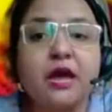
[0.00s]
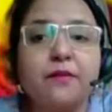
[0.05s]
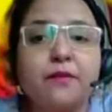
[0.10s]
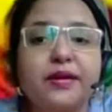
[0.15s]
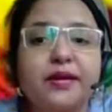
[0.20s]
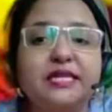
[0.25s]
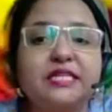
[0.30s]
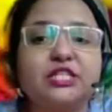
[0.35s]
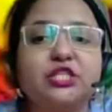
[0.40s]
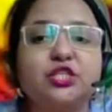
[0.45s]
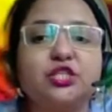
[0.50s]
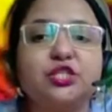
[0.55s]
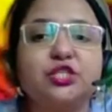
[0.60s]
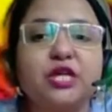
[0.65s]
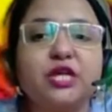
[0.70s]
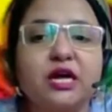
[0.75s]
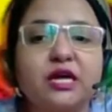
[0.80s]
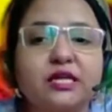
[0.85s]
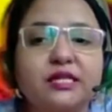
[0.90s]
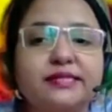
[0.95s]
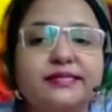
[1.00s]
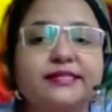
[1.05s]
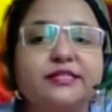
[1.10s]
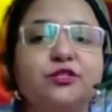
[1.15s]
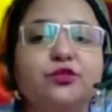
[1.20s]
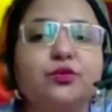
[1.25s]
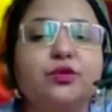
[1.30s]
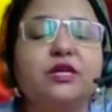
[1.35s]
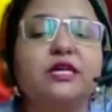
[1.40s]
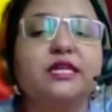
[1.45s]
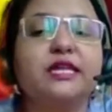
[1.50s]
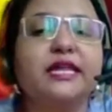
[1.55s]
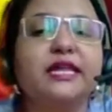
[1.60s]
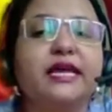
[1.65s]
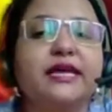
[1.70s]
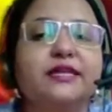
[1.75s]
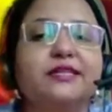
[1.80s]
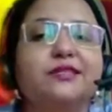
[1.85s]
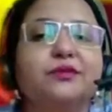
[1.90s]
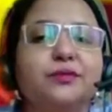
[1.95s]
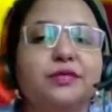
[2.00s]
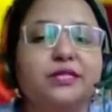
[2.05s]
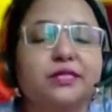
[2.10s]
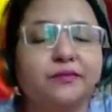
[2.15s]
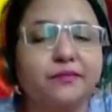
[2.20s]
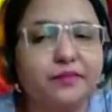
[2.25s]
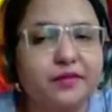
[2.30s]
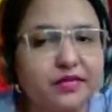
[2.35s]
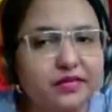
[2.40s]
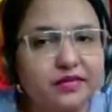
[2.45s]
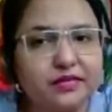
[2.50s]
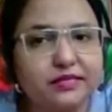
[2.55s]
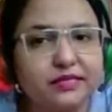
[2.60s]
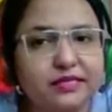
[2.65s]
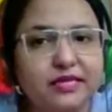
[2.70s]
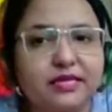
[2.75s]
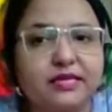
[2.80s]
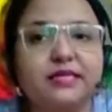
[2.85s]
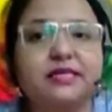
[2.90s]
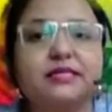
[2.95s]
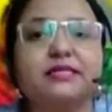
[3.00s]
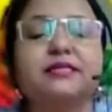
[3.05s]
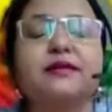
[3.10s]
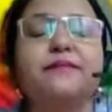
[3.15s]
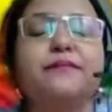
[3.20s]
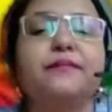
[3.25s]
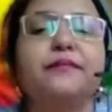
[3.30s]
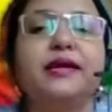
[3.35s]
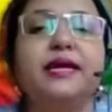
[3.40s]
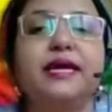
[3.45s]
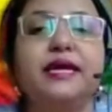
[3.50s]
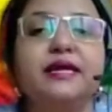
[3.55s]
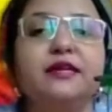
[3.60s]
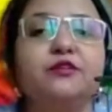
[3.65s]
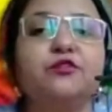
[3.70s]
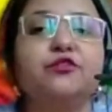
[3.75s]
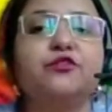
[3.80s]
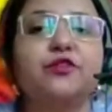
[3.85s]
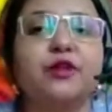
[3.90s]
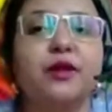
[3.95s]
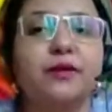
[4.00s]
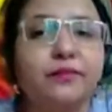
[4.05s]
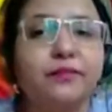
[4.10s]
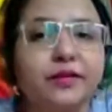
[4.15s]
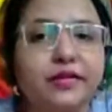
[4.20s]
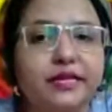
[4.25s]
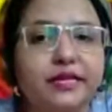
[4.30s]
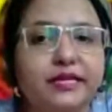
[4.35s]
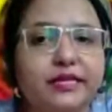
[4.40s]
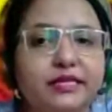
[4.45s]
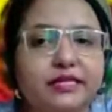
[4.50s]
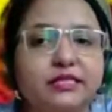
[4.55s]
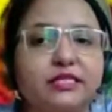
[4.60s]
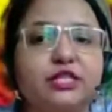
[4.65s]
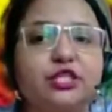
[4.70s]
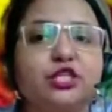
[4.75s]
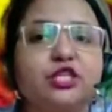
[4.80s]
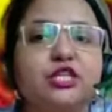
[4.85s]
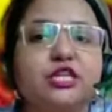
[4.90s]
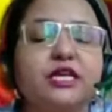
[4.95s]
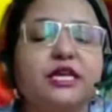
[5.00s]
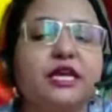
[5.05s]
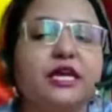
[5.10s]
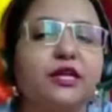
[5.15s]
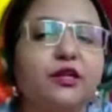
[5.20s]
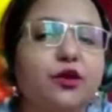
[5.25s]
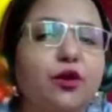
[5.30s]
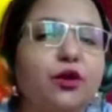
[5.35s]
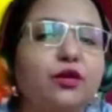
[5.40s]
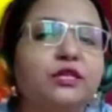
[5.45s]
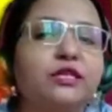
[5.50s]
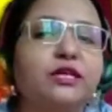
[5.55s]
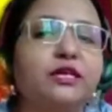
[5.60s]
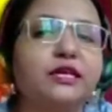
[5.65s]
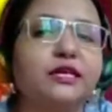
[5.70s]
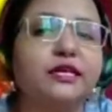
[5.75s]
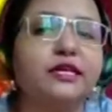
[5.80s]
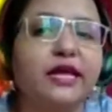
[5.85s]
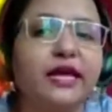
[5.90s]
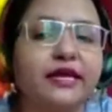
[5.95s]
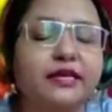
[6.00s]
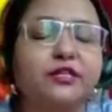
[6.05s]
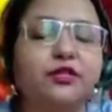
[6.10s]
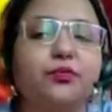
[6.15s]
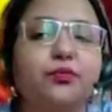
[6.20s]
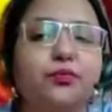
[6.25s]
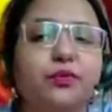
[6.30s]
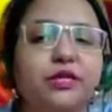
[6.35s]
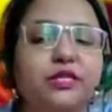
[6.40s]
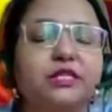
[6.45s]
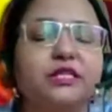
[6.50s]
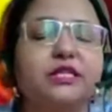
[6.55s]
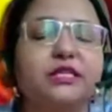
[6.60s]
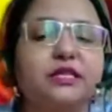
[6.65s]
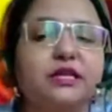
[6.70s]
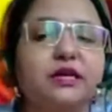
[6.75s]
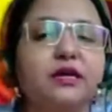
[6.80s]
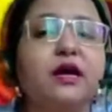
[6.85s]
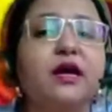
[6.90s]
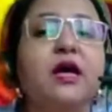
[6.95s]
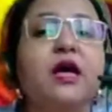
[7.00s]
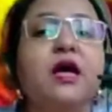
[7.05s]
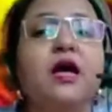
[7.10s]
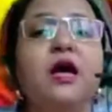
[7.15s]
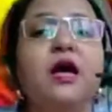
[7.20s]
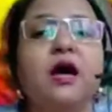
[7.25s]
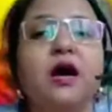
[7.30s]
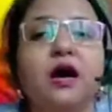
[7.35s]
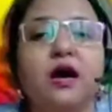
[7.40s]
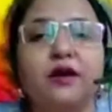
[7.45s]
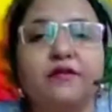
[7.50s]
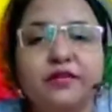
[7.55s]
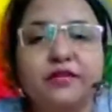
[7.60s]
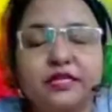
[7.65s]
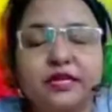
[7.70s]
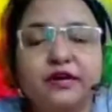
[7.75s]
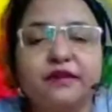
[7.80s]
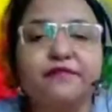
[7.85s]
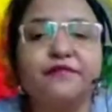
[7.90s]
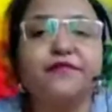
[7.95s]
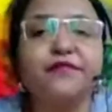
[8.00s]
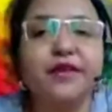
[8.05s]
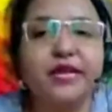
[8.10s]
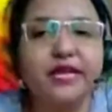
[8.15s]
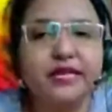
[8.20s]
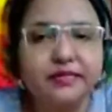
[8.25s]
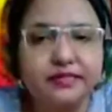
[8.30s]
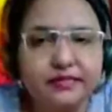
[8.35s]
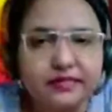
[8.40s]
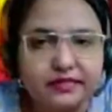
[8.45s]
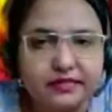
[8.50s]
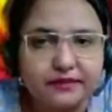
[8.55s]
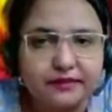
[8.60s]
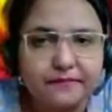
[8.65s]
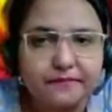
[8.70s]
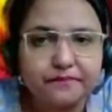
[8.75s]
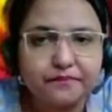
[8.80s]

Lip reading: but struggles to connect with peers. Here's the main trouble: is she cannot connect with the with her friends,